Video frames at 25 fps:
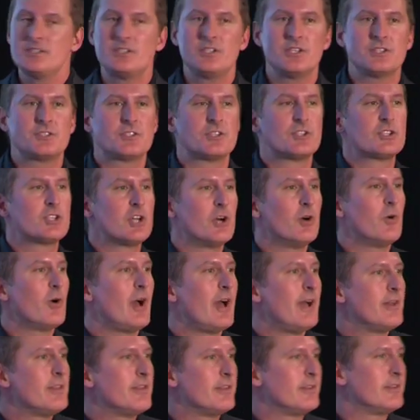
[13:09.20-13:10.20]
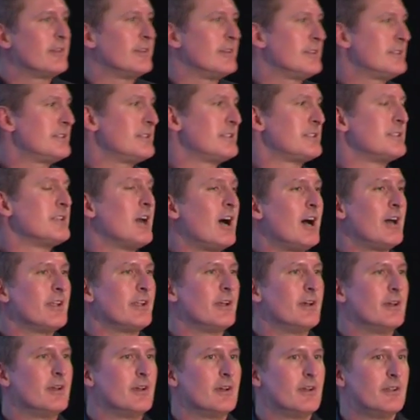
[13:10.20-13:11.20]
is just a show. This is not
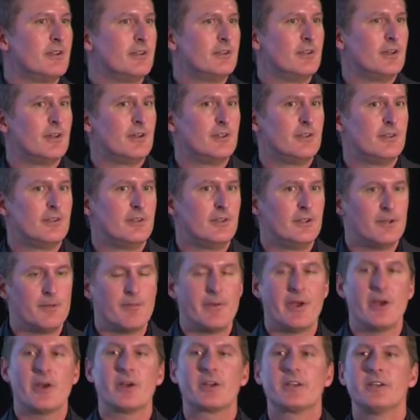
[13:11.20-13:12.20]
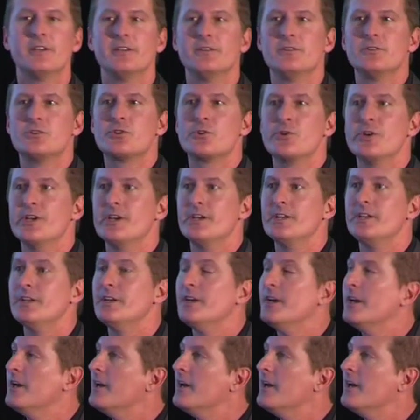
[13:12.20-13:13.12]
an American trend.